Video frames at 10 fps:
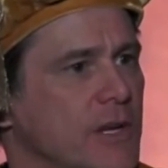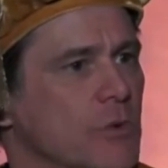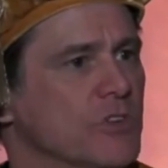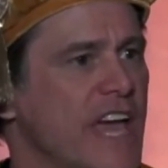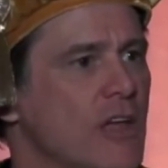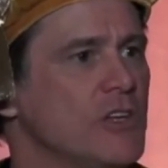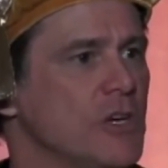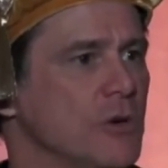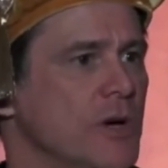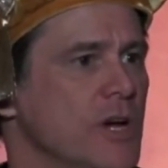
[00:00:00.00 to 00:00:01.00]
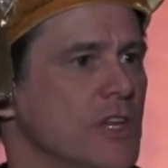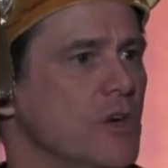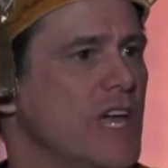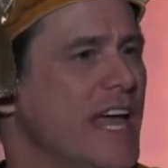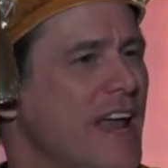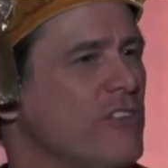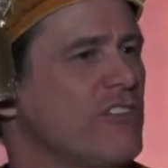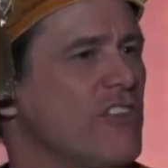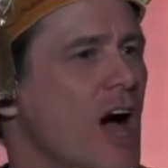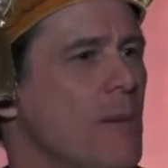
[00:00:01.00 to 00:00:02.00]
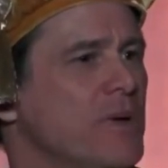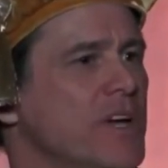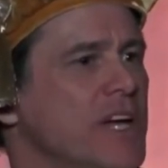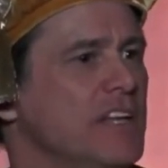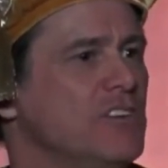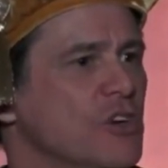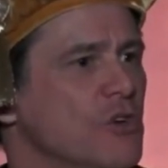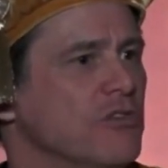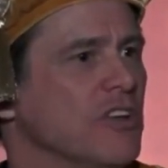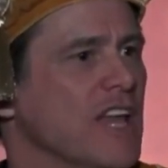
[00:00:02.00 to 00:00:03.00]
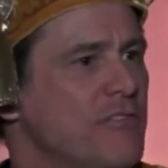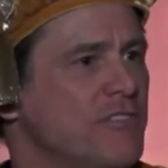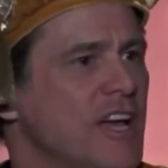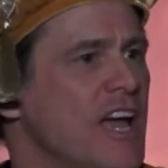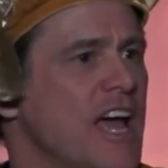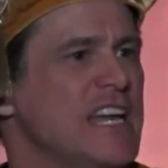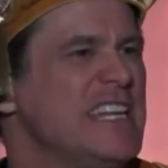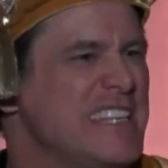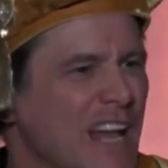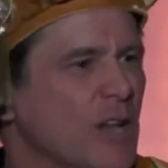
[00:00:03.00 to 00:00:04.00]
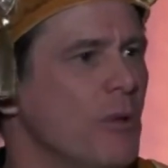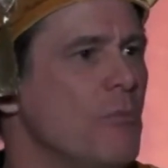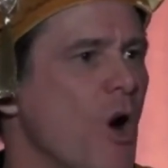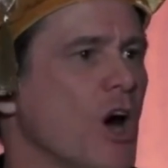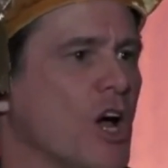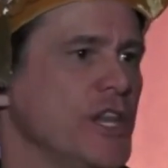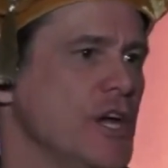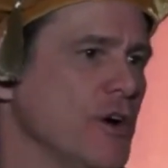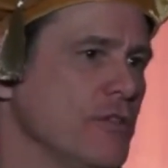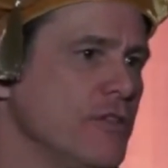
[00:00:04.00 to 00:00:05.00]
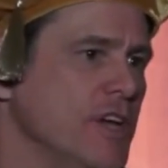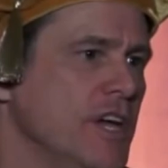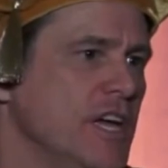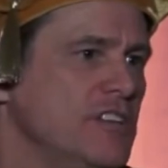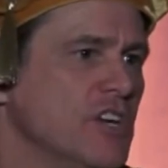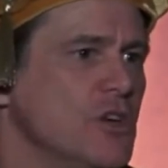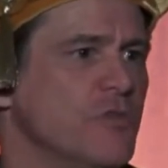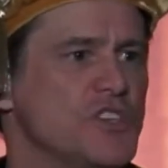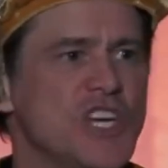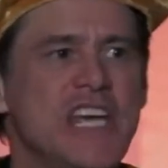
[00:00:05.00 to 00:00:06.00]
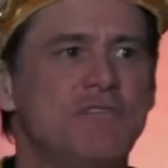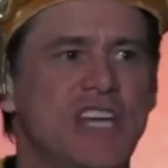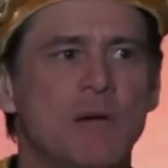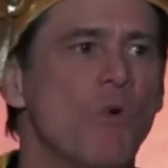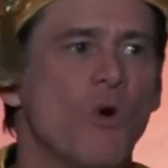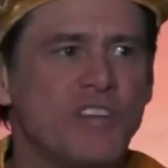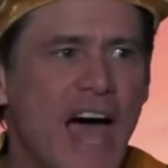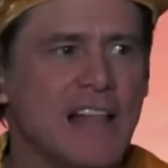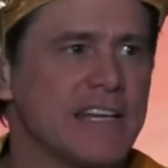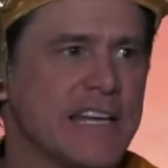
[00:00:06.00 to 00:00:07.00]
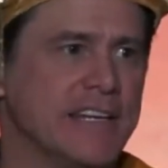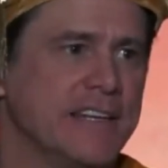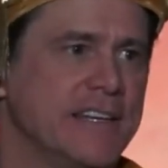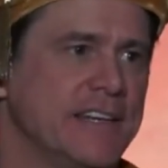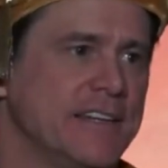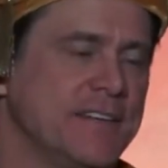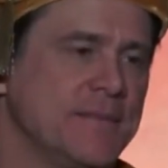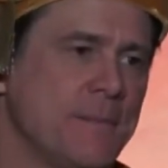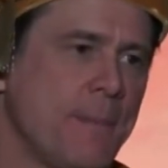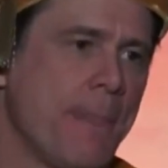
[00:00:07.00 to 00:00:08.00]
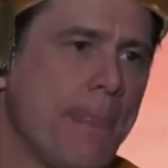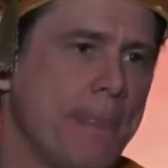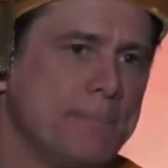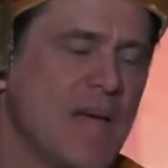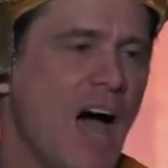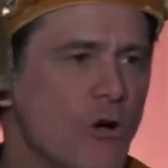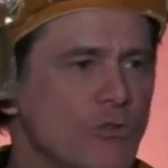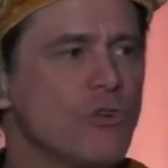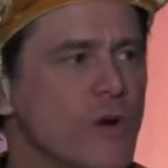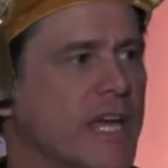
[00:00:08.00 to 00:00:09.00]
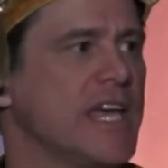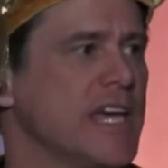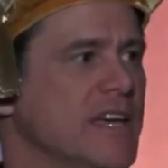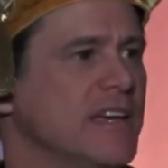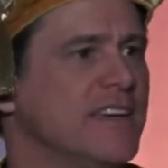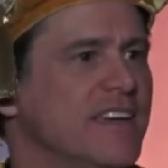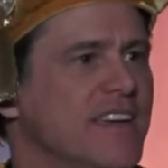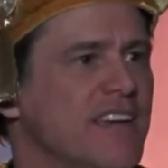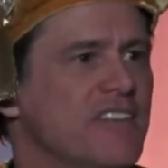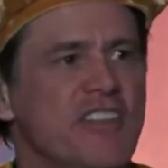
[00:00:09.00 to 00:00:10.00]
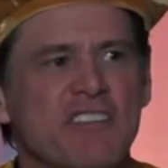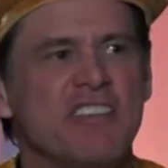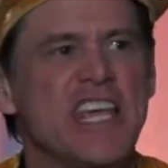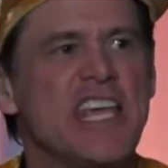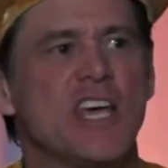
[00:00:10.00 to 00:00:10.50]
It will tell you that you cannot stop until you've left an indelible mark on the earth, until you've achieved immortality. How tricky is this